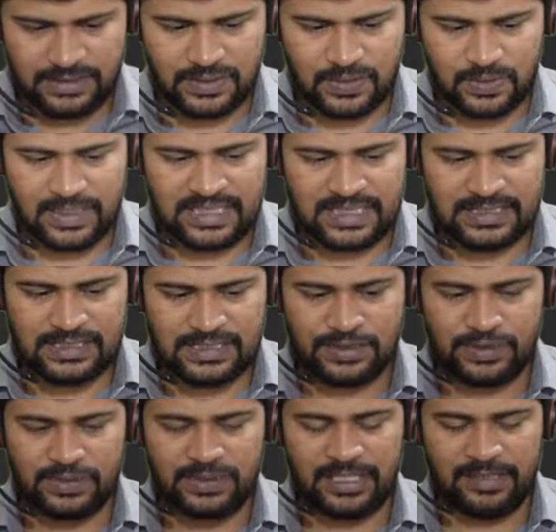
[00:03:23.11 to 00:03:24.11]
So what is
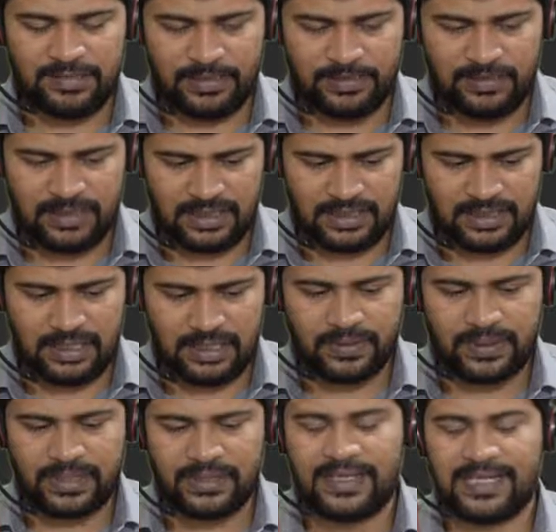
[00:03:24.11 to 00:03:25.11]
total memory?
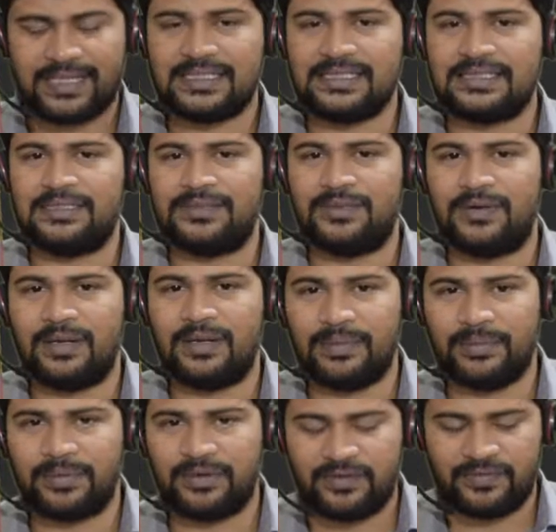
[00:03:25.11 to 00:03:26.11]
How can you access the total
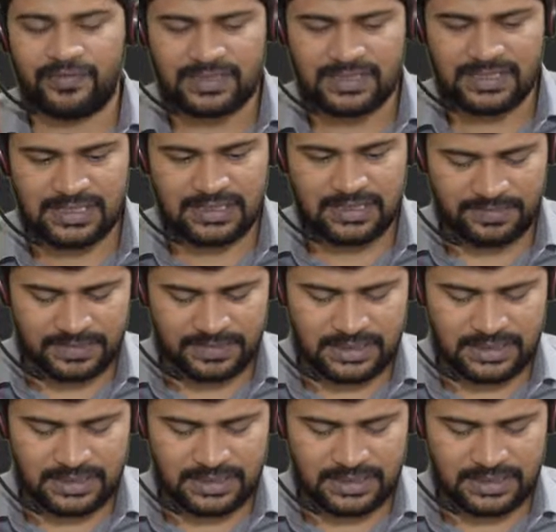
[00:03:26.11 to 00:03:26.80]
memory of your system?